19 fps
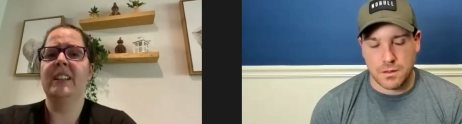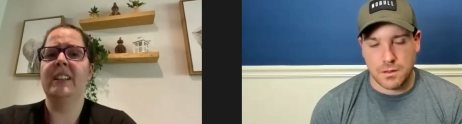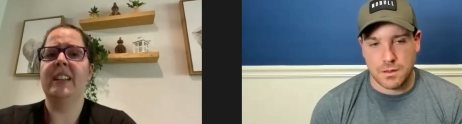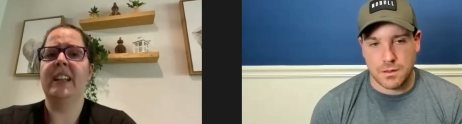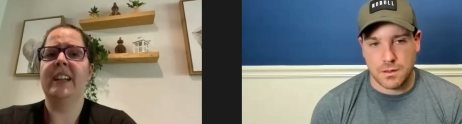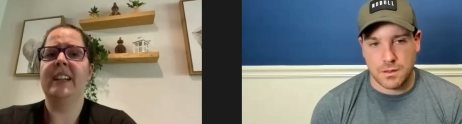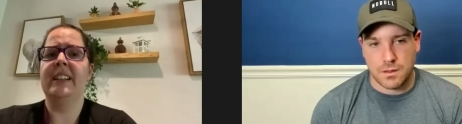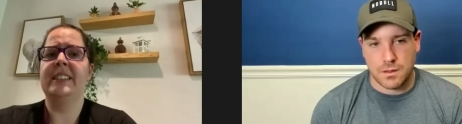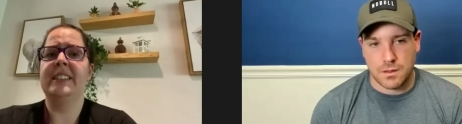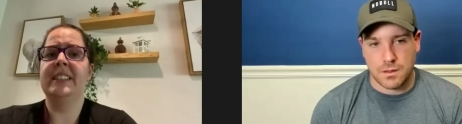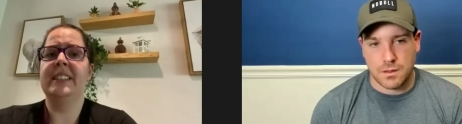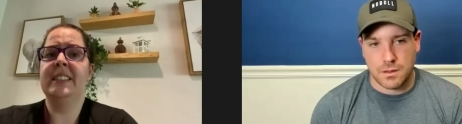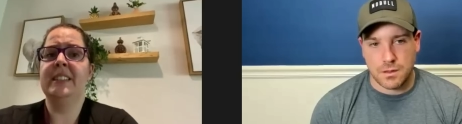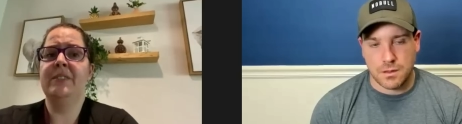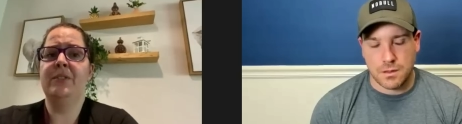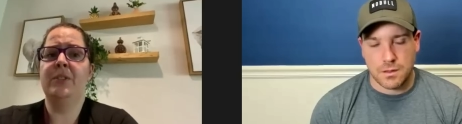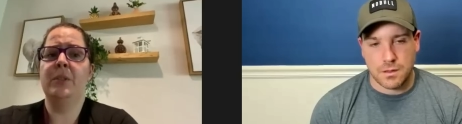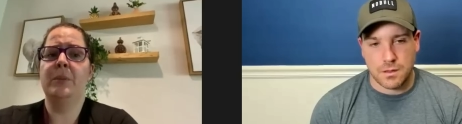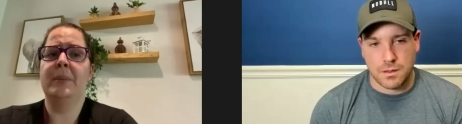Speaker 1: Like
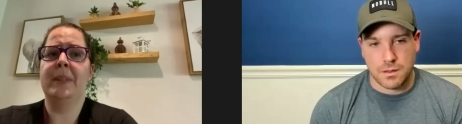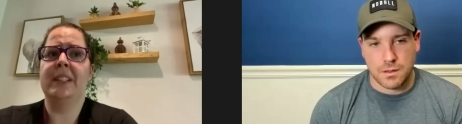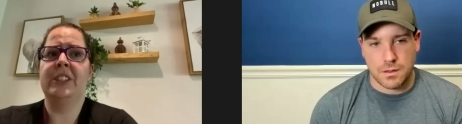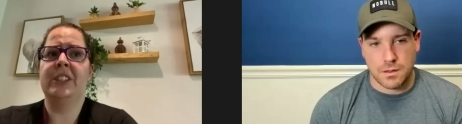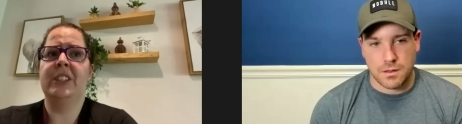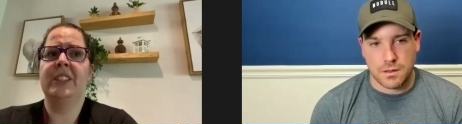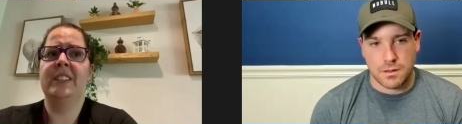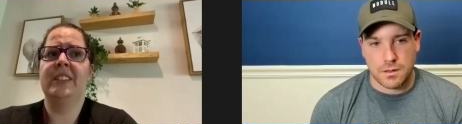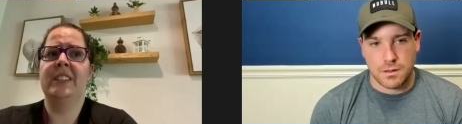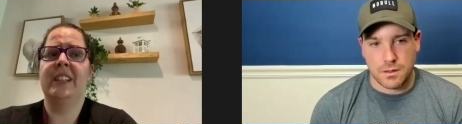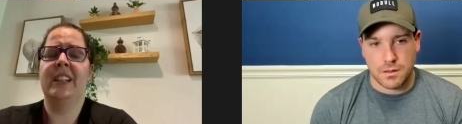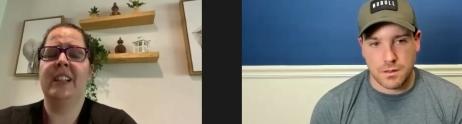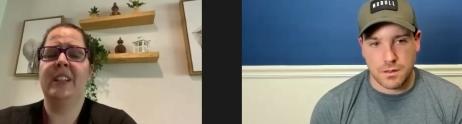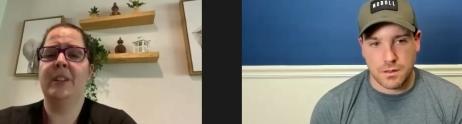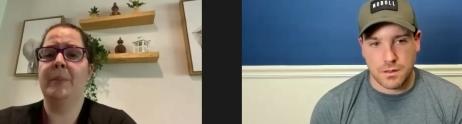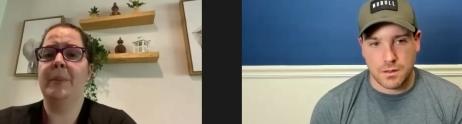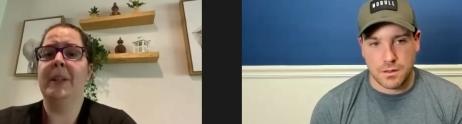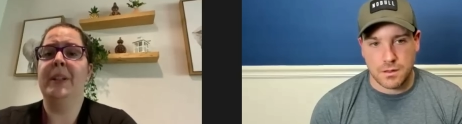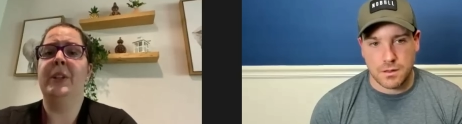disinformation
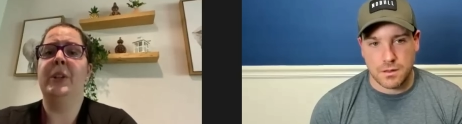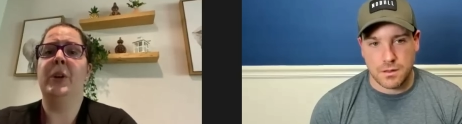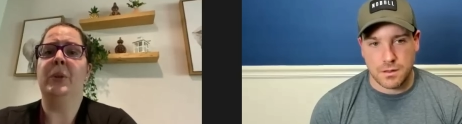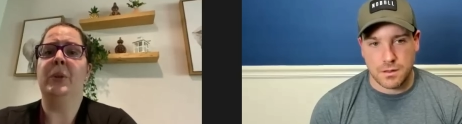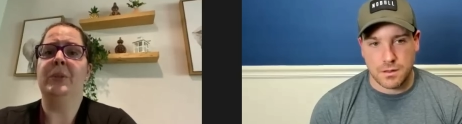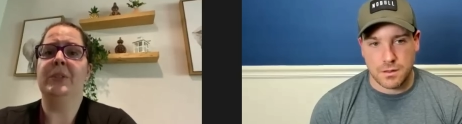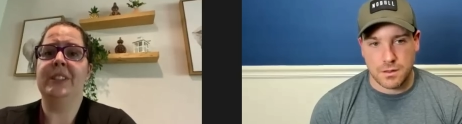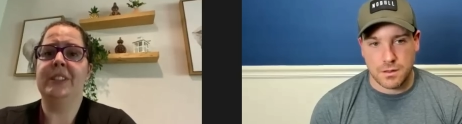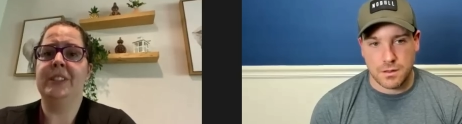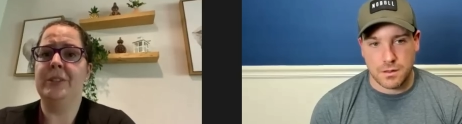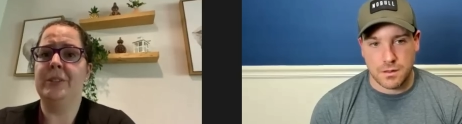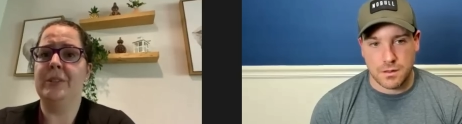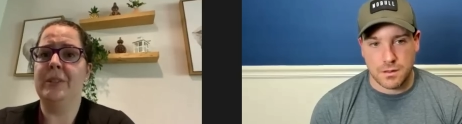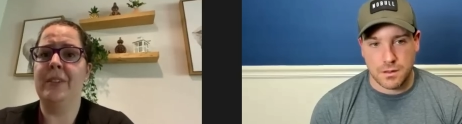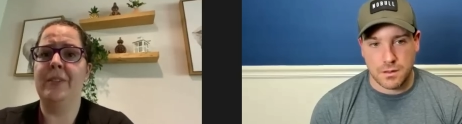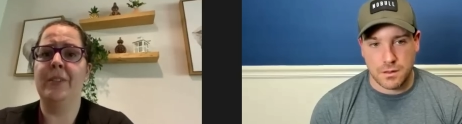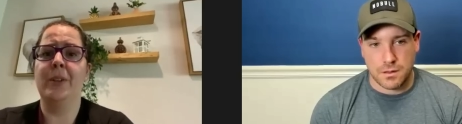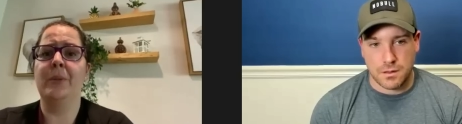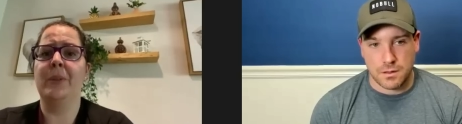has been known to
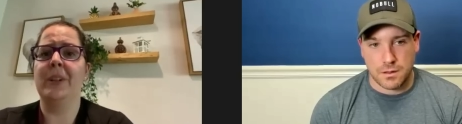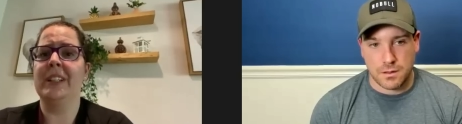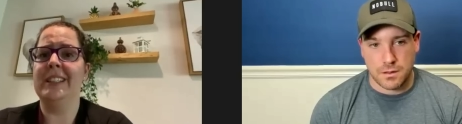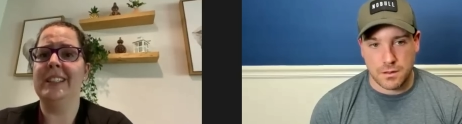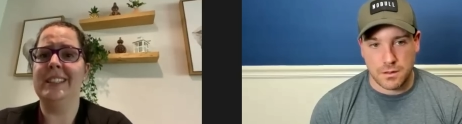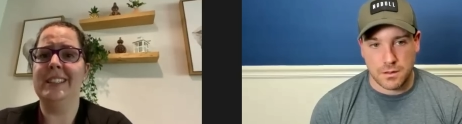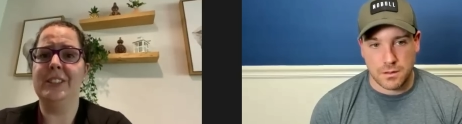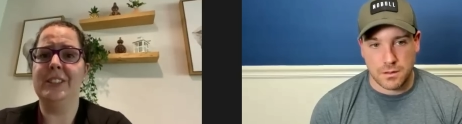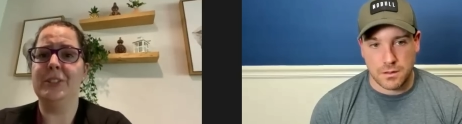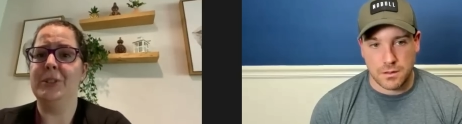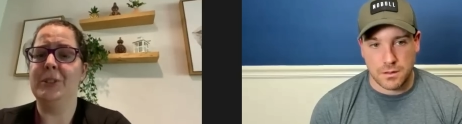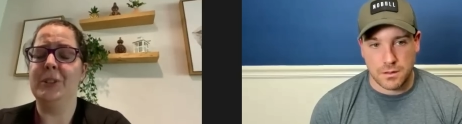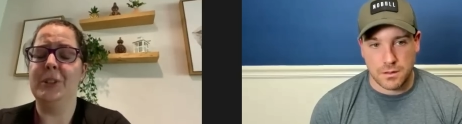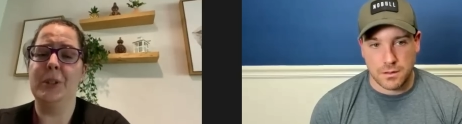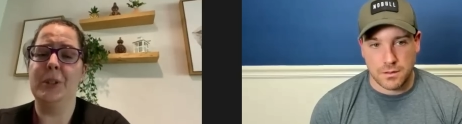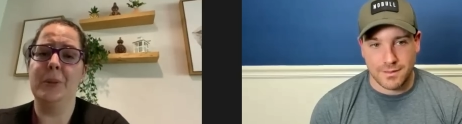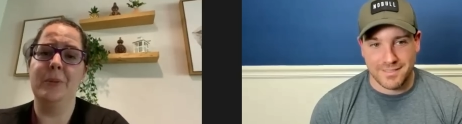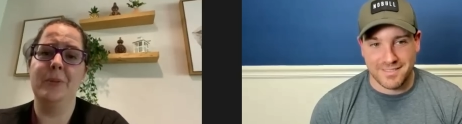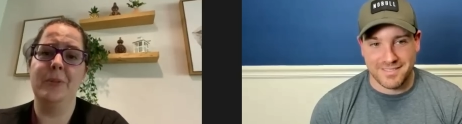everyone in Eastern
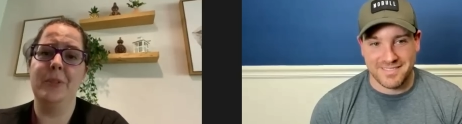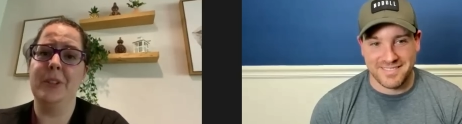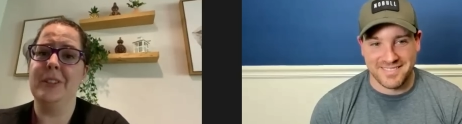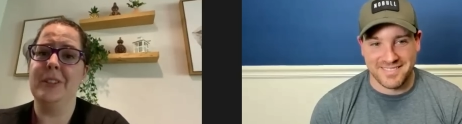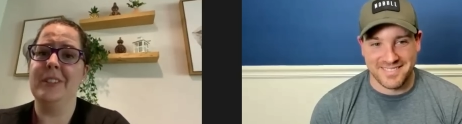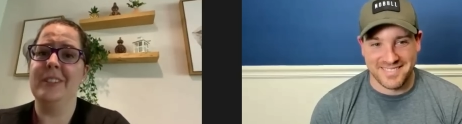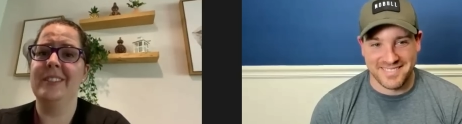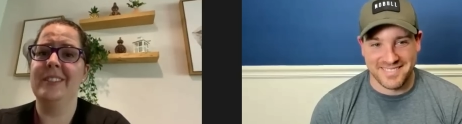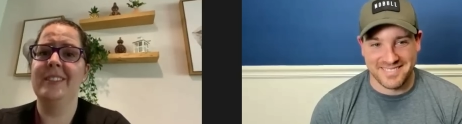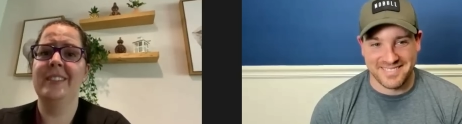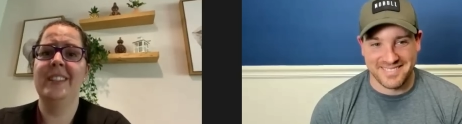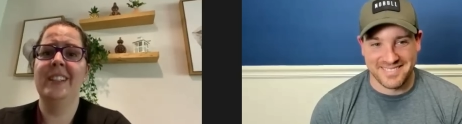Europe for